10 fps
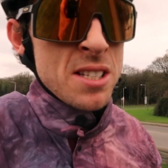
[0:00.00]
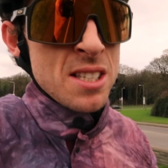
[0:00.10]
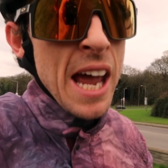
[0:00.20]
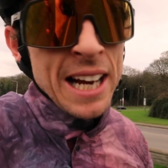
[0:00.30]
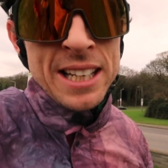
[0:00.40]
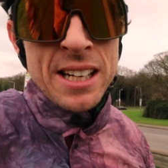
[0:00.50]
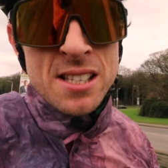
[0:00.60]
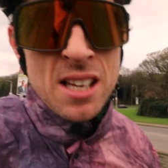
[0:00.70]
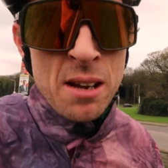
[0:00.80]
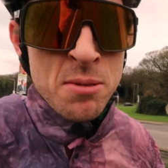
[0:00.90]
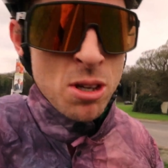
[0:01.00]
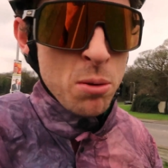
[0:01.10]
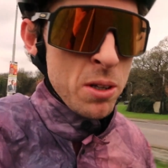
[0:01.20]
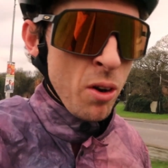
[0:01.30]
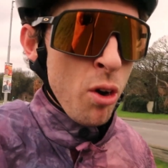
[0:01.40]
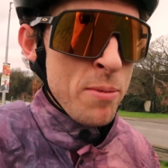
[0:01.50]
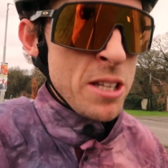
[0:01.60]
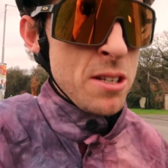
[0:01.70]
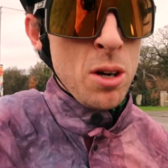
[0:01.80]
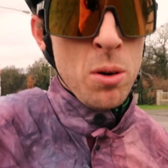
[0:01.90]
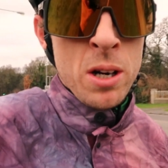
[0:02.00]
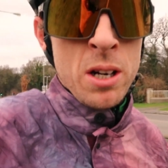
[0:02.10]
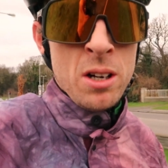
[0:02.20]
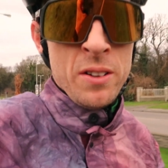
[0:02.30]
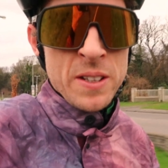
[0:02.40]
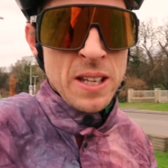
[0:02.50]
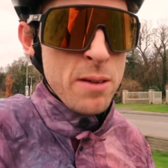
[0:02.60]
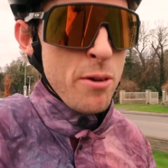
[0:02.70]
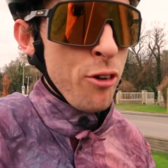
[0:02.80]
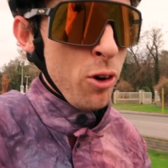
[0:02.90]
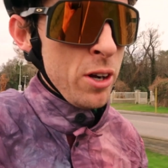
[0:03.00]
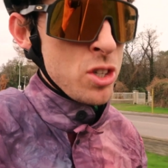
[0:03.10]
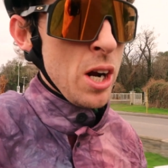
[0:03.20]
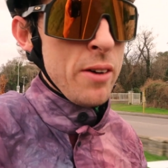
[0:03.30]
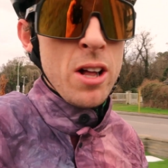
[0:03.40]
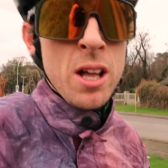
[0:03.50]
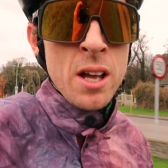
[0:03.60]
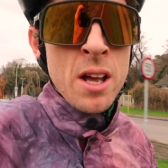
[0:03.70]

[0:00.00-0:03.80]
exactly the same as I would normally do on the day before I travel.